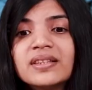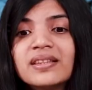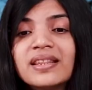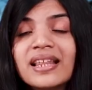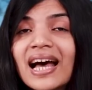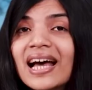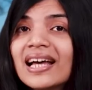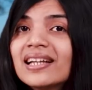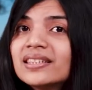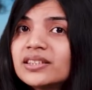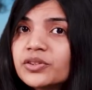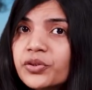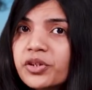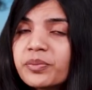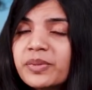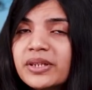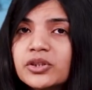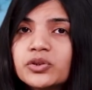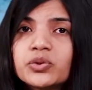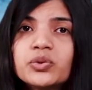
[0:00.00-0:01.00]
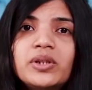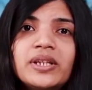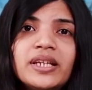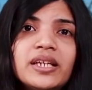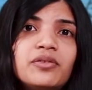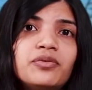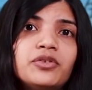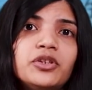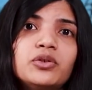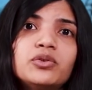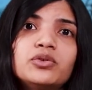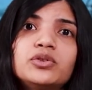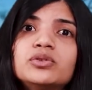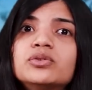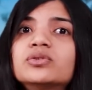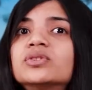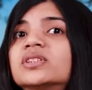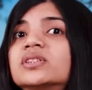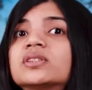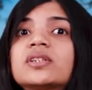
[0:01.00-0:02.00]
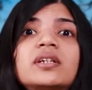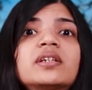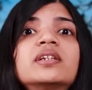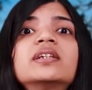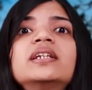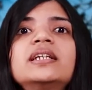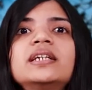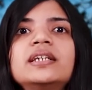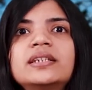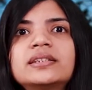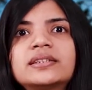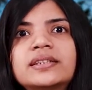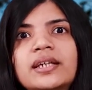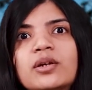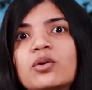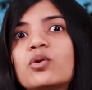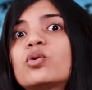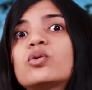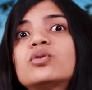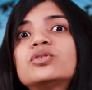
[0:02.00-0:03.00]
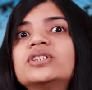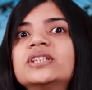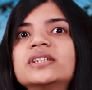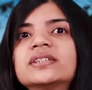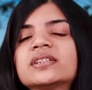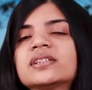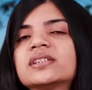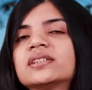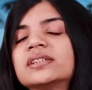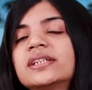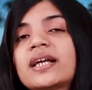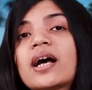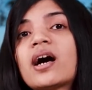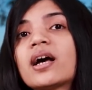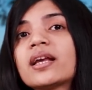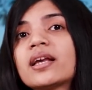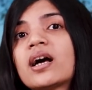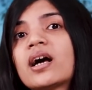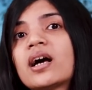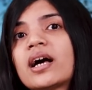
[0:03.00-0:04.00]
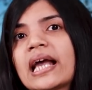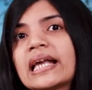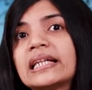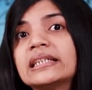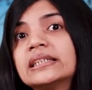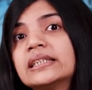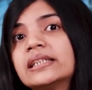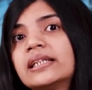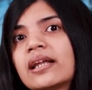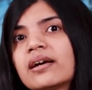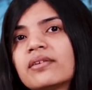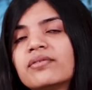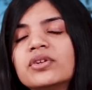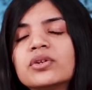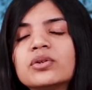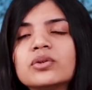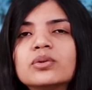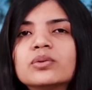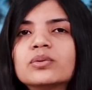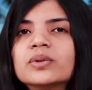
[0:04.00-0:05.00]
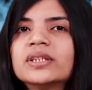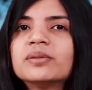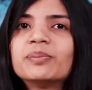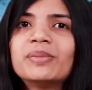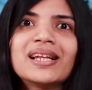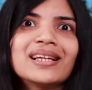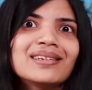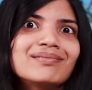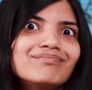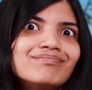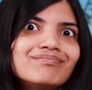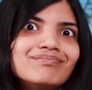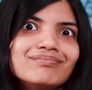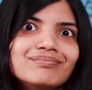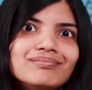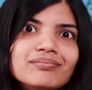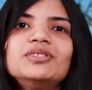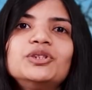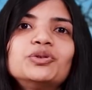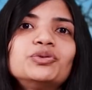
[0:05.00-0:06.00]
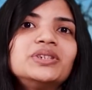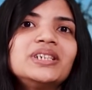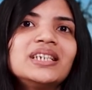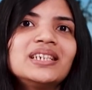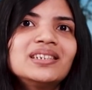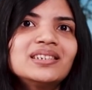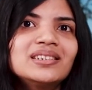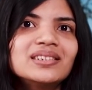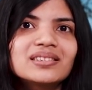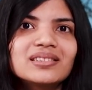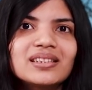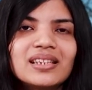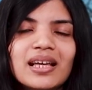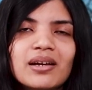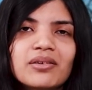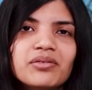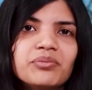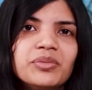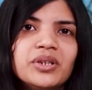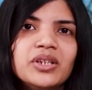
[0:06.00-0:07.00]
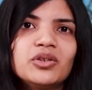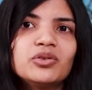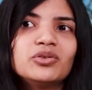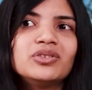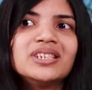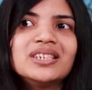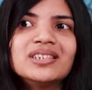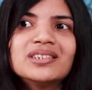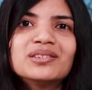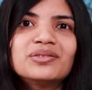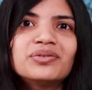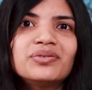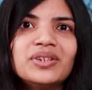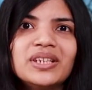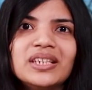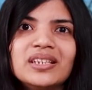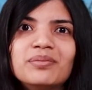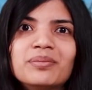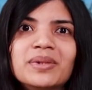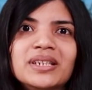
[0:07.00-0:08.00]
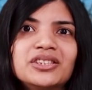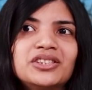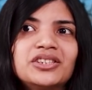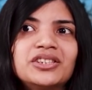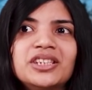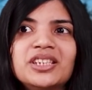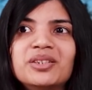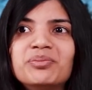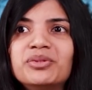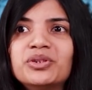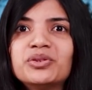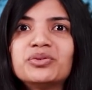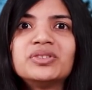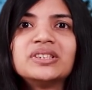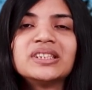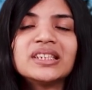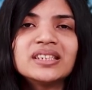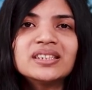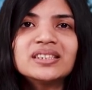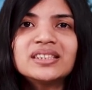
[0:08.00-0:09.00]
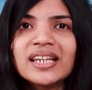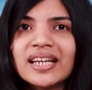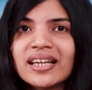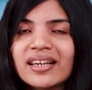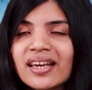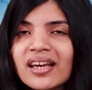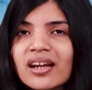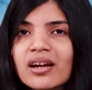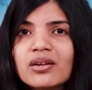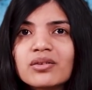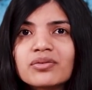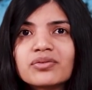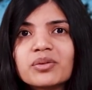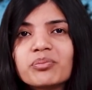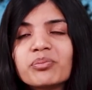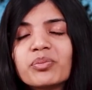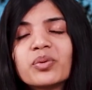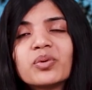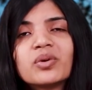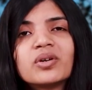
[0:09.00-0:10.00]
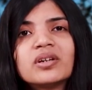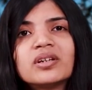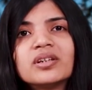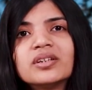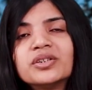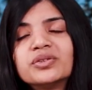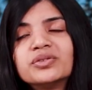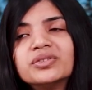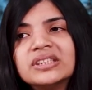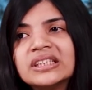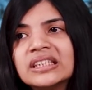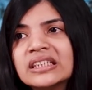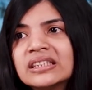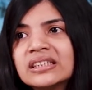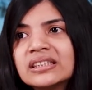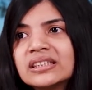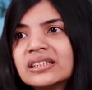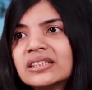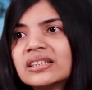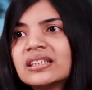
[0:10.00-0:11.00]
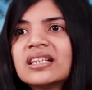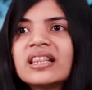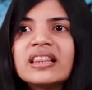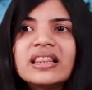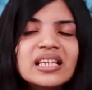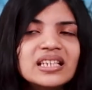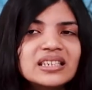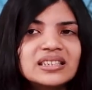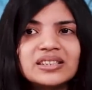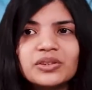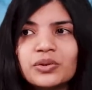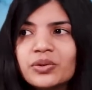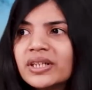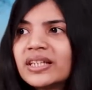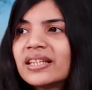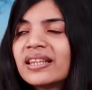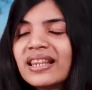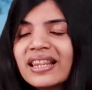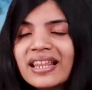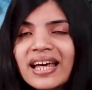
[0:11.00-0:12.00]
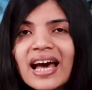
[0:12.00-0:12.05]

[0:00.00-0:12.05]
that is going to be too late for you to suddenly say, Oh, Jesus, yeah, yeah, I did love you. Like, you didn't love me. You didn't feed my sheep. You didn't take care of the poor. You didn't this. You didn't